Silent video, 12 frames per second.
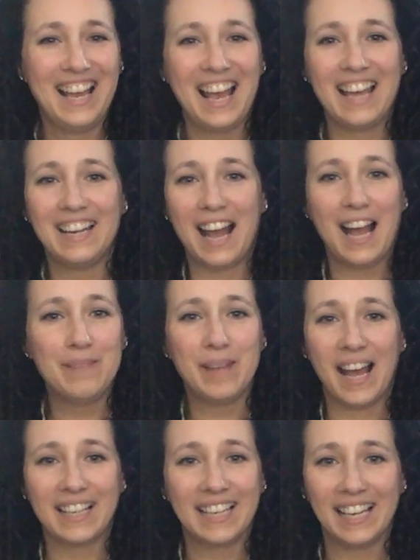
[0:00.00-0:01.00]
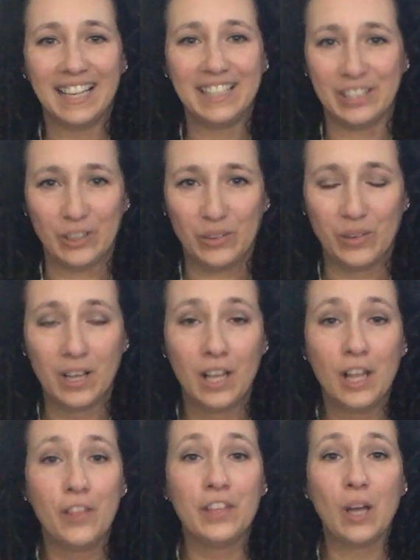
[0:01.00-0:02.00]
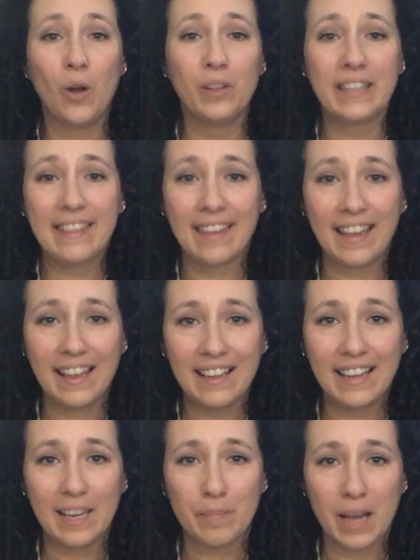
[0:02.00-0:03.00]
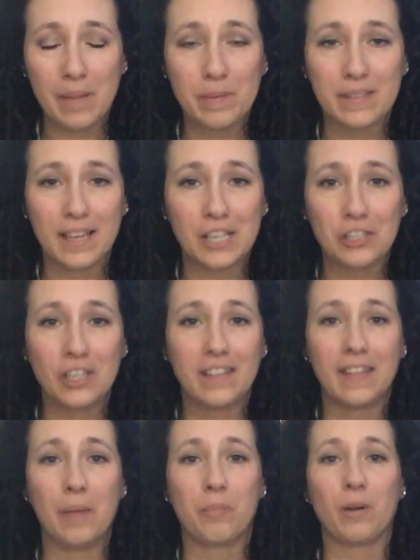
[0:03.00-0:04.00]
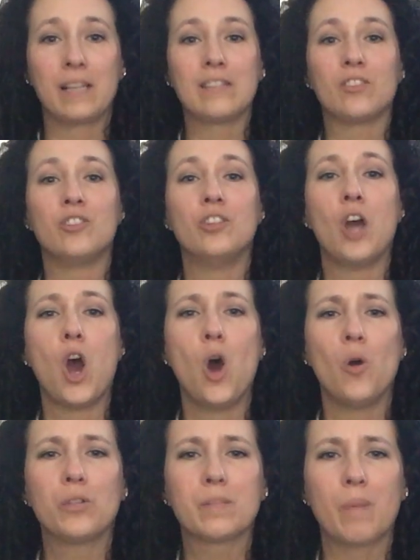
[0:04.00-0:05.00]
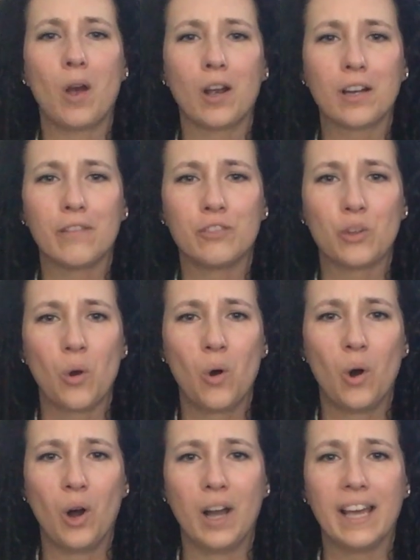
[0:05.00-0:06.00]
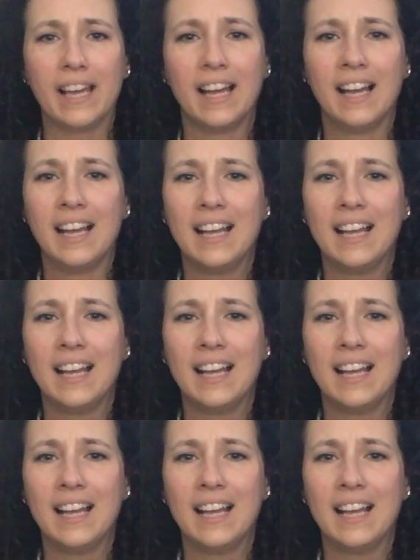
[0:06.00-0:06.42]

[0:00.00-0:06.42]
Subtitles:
And I'm not kidding you. The only thing in my possession that brings no spark of joy